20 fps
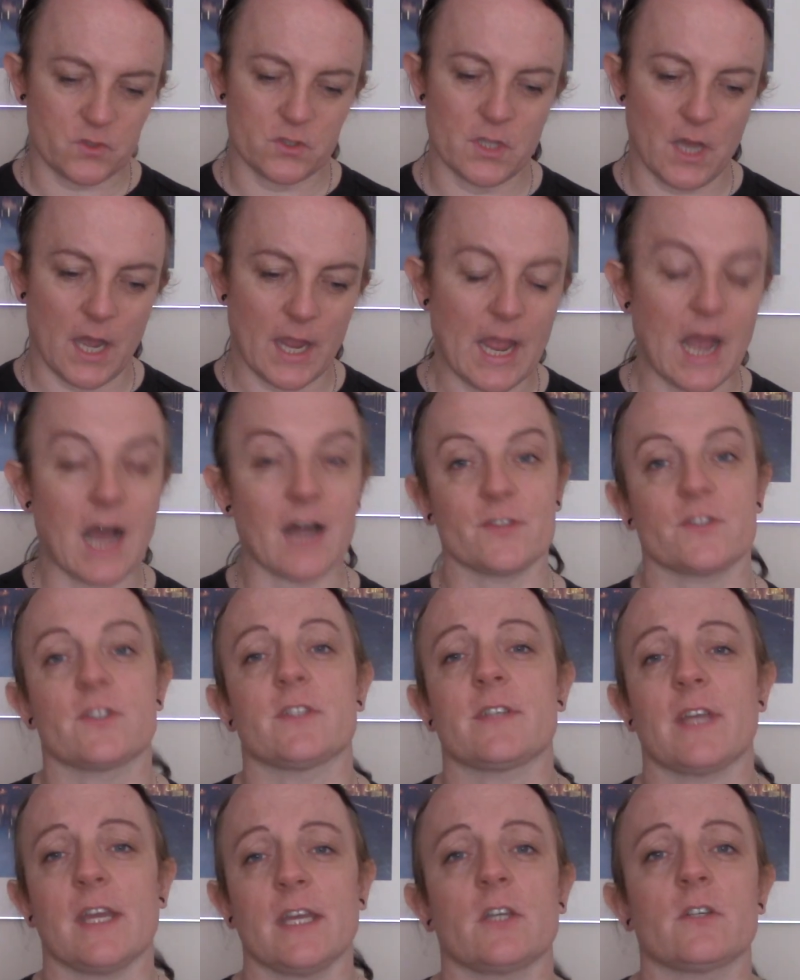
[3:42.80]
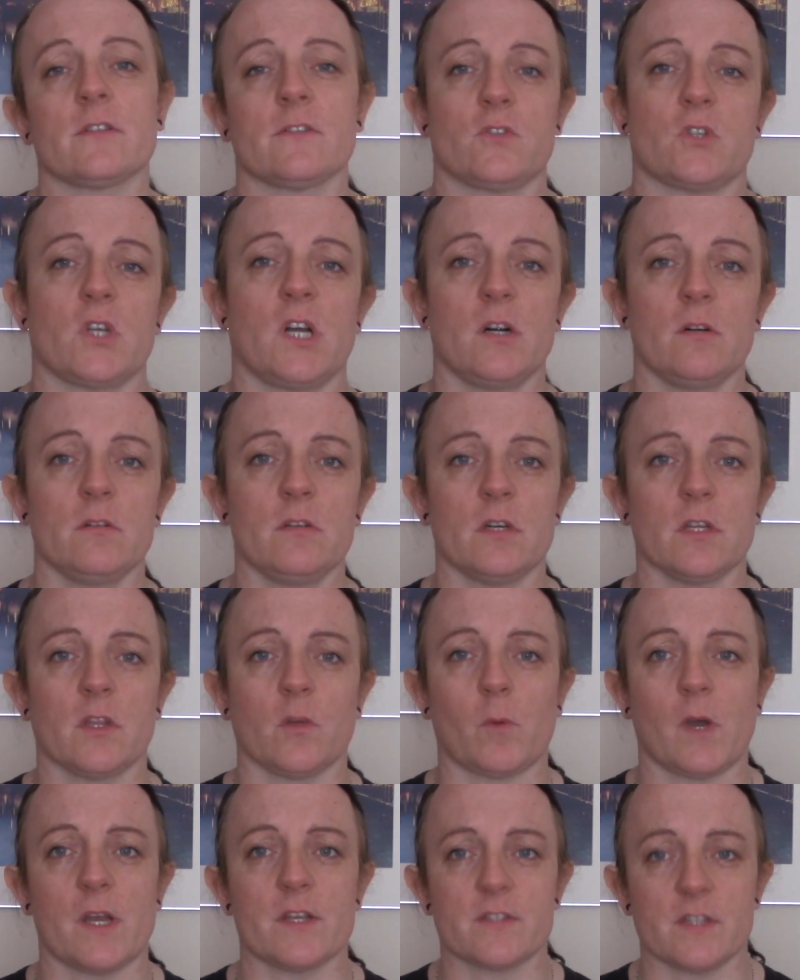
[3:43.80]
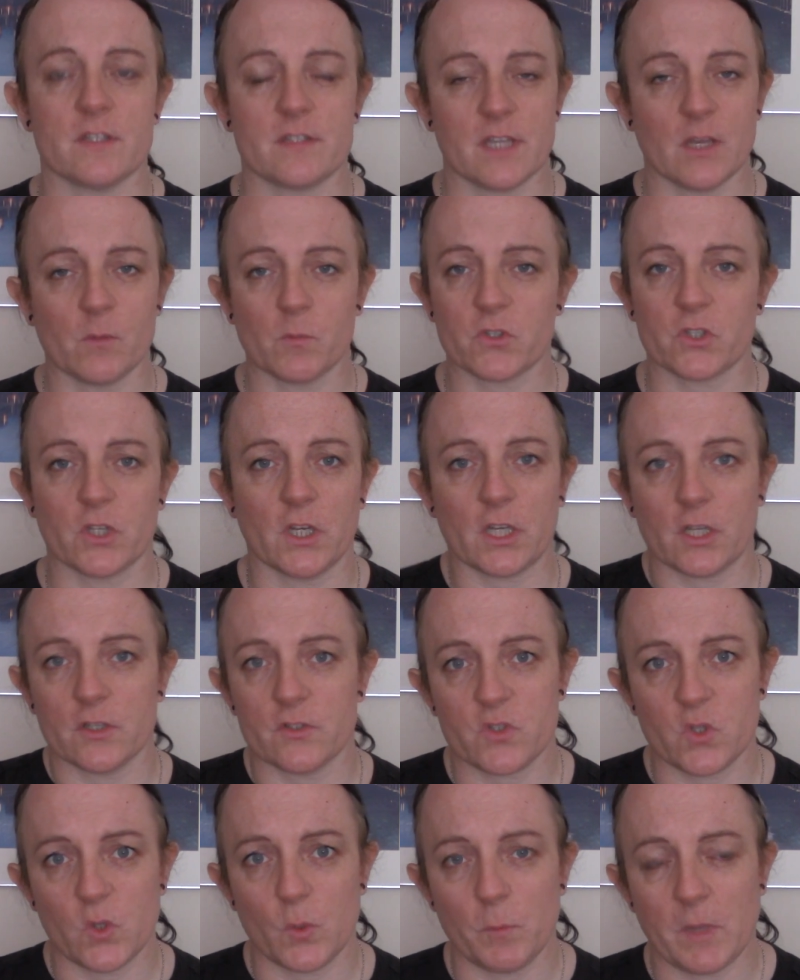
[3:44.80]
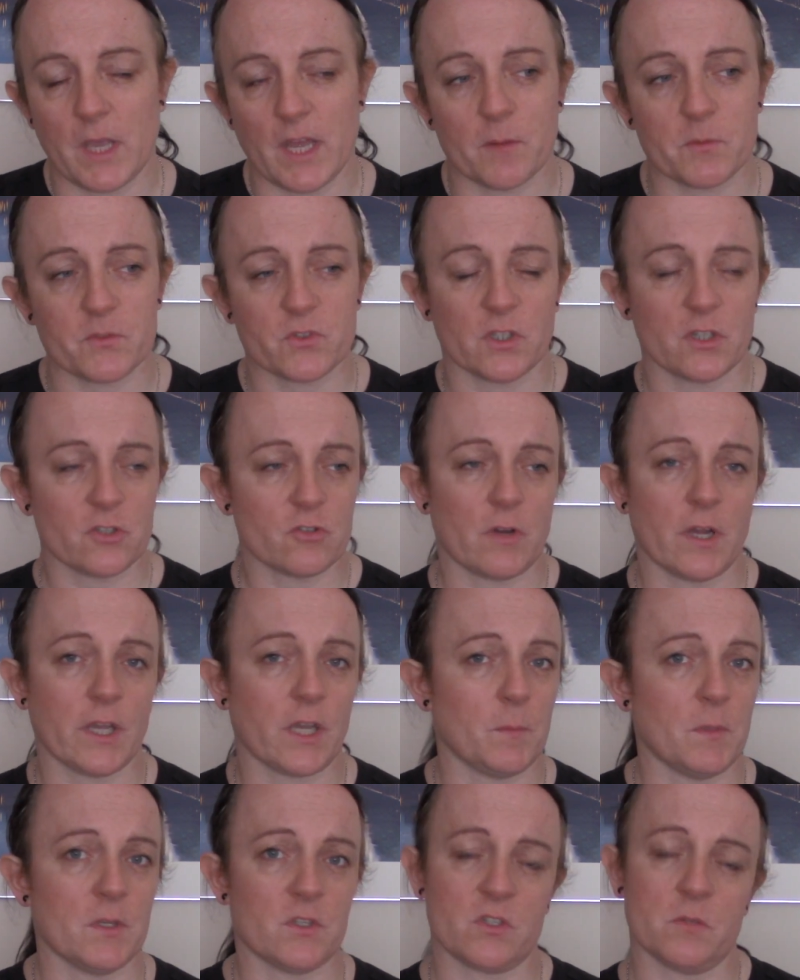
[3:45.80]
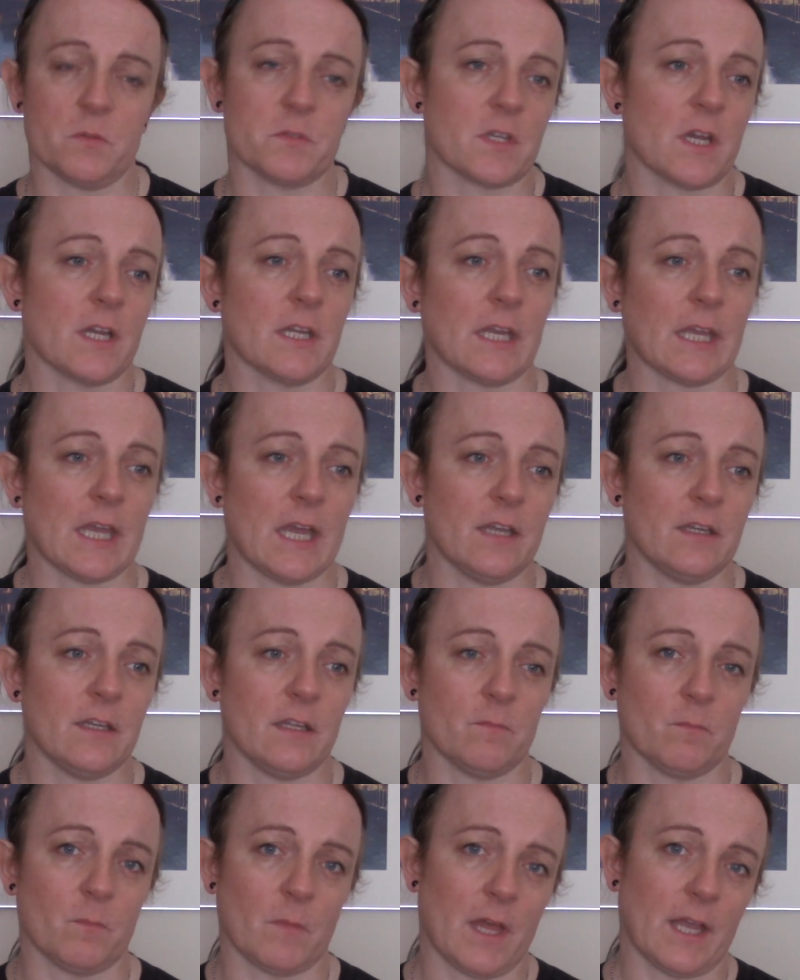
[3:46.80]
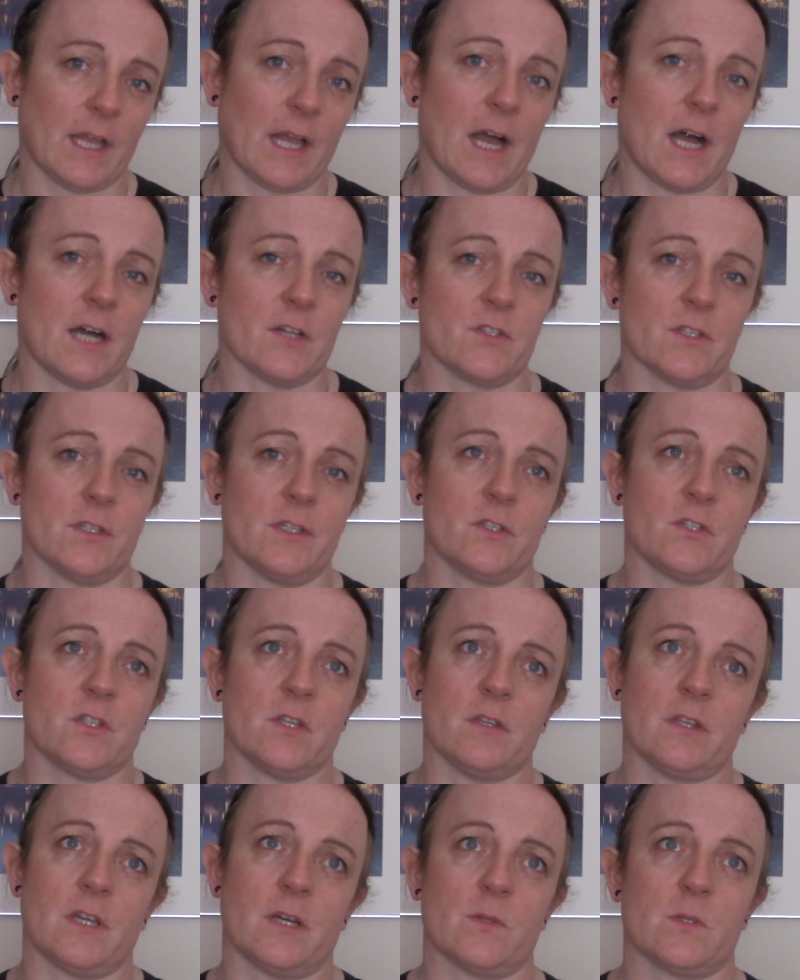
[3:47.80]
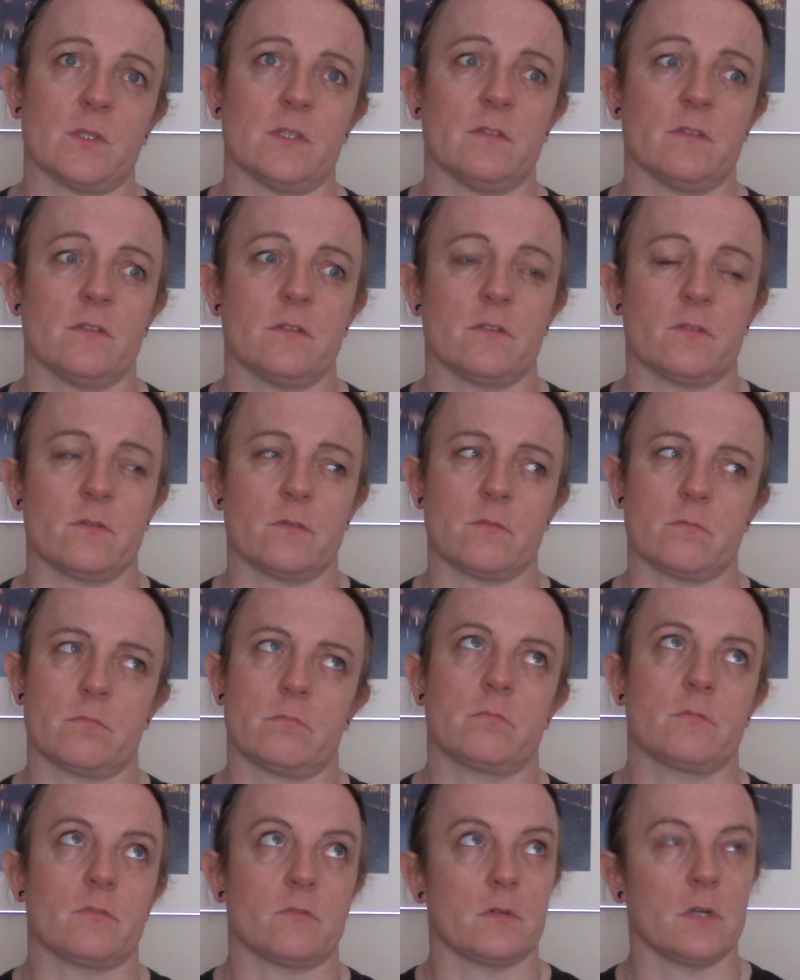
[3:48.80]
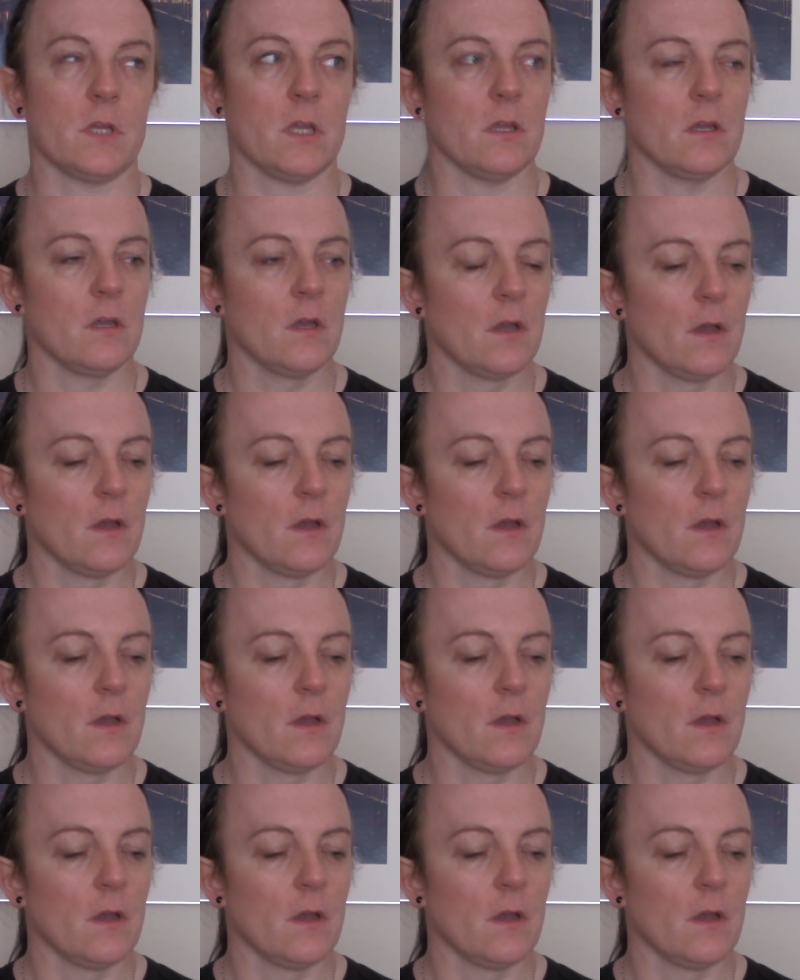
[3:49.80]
I had to take control, otherwise this thing was going to consume me and I was going to try committing suicide again, like I had done in 2003.